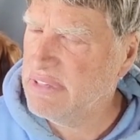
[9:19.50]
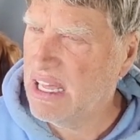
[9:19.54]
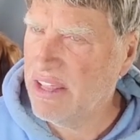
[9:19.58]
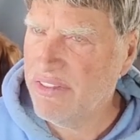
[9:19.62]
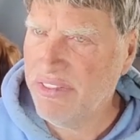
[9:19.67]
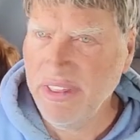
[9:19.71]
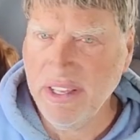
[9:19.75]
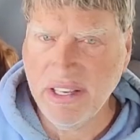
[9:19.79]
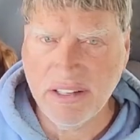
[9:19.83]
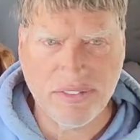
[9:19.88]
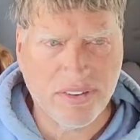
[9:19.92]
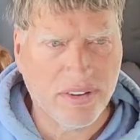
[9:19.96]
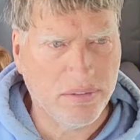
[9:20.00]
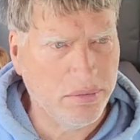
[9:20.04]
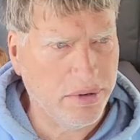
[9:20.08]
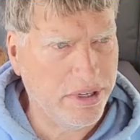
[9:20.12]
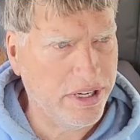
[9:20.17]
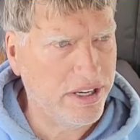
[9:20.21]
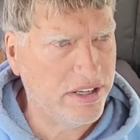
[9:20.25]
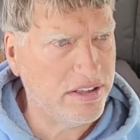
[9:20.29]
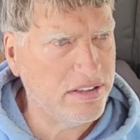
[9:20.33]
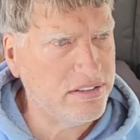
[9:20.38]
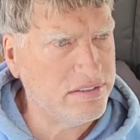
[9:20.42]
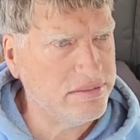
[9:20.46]
think from
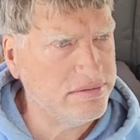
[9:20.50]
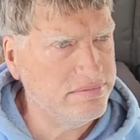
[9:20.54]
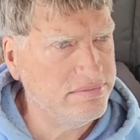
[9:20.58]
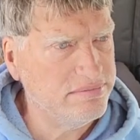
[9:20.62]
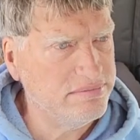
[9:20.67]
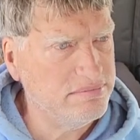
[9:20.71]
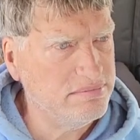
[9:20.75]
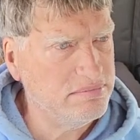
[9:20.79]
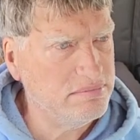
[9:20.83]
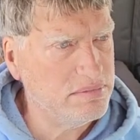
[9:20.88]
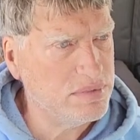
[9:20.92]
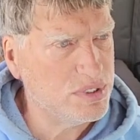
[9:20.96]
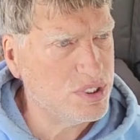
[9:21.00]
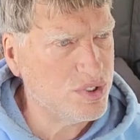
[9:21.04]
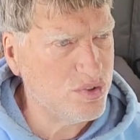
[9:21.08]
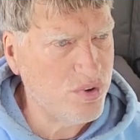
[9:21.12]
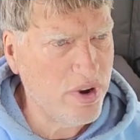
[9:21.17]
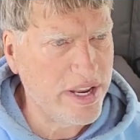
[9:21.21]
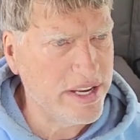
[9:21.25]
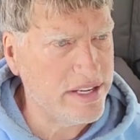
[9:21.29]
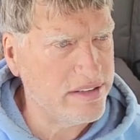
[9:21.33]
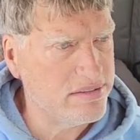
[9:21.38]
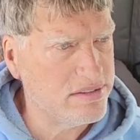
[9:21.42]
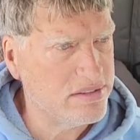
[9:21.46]
here,
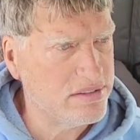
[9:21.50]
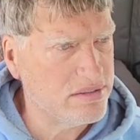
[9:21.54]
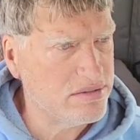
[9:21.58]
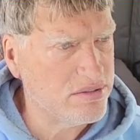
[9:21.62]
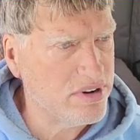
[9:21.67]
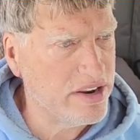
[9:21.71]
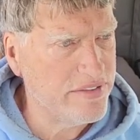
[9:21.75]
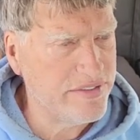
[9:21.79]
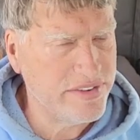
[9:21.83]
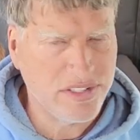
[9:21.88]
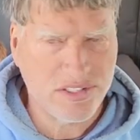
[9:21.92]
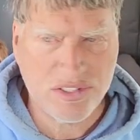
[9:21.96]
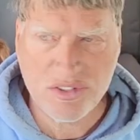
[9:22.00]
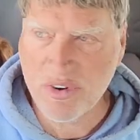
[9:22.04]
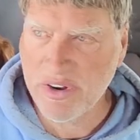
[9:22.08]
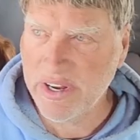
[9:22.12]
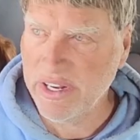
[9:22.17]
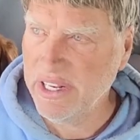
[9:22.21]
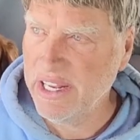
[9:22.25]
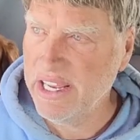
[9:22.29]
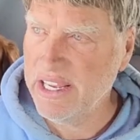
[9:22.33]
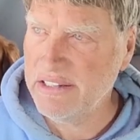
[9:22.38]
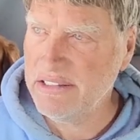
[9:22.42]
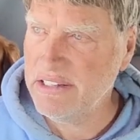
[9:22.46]
straight, driving
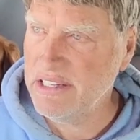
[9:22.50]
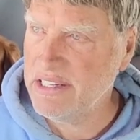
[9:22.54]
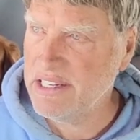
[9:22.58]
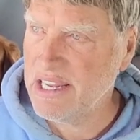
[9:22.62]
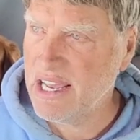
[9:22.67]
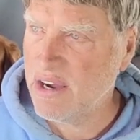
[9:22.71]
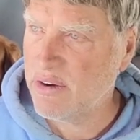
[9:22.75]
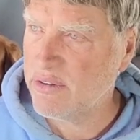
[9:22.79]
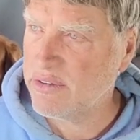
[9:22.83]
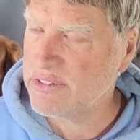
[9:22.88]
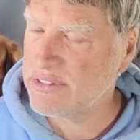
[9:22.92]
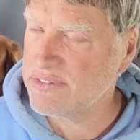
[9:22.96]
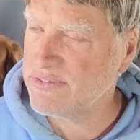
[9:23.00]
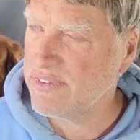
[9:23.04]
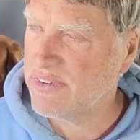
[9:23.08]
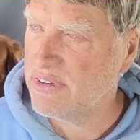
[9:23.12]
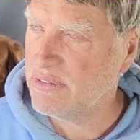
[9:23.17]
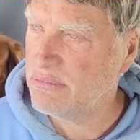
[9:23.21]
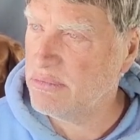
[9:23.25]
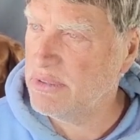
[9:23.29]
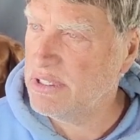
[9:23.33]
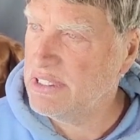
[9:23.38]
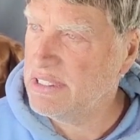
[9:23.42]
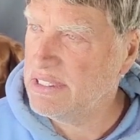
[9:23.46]
straight, 18 hours
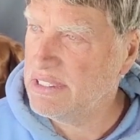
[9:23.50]
from